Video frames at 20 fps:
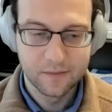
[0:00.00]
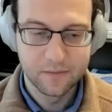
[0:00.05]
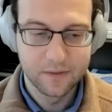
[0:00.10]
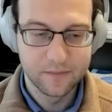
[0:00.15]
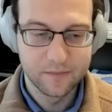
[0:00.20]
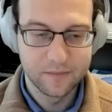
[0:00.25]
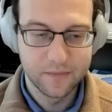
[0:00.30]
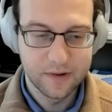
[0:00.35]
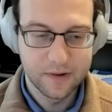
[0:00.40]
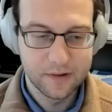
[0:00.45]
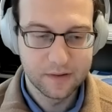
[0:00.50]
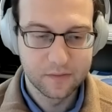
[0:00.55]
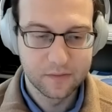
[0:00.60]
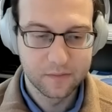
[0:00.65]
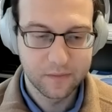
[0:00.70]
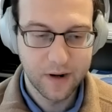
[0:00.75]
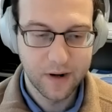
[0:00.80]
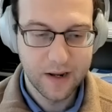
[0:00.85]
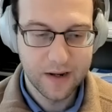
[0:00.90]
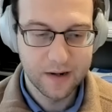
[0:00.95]
would be
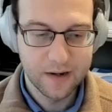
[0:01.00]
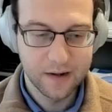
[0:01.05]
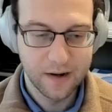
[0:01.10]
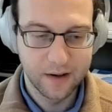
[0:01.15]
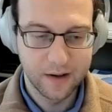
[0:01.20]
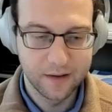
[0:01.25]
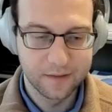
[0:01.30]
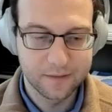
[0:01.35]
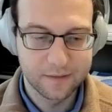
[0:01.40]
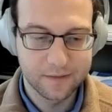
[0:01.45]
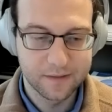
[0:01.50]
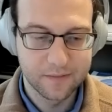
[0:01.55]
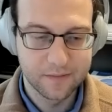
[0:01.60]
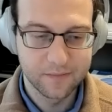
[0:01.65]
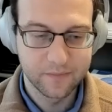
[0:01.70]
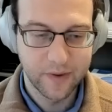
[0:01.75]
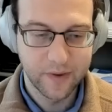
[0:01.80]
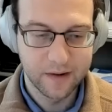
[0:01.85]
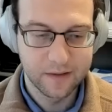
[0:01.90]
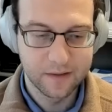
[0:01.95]
great as an
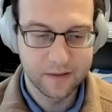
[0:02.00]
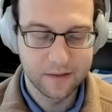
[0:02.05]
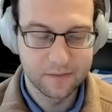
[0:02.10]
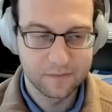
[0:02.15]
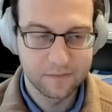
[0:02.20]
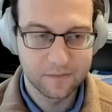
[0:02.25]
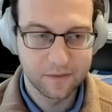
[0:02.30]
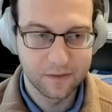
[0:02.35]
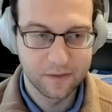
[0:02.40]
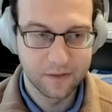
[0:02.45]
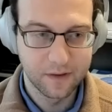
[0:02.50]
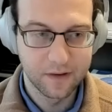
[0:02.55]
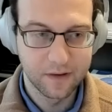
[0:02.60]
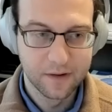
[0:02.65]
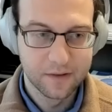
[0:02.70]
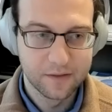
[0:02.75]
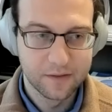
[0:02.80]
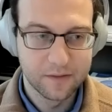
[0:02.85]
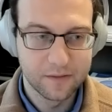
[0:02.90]
embedded insurer,